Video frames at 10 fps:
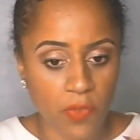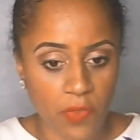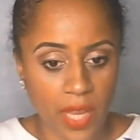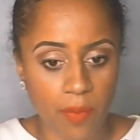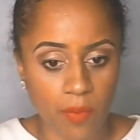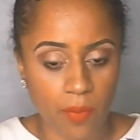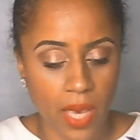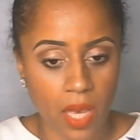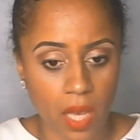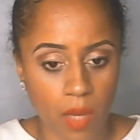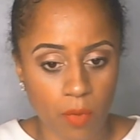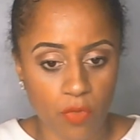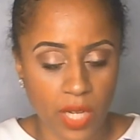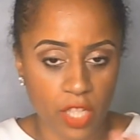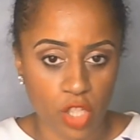flame
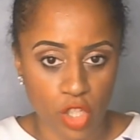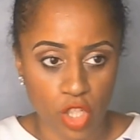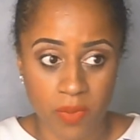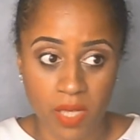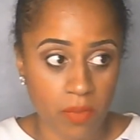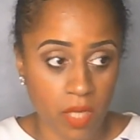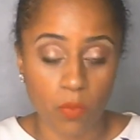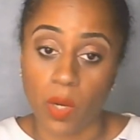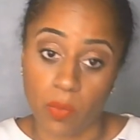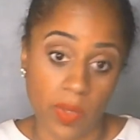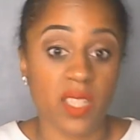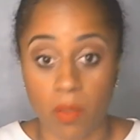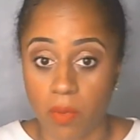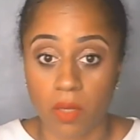relationships, sometimes, well, we end up,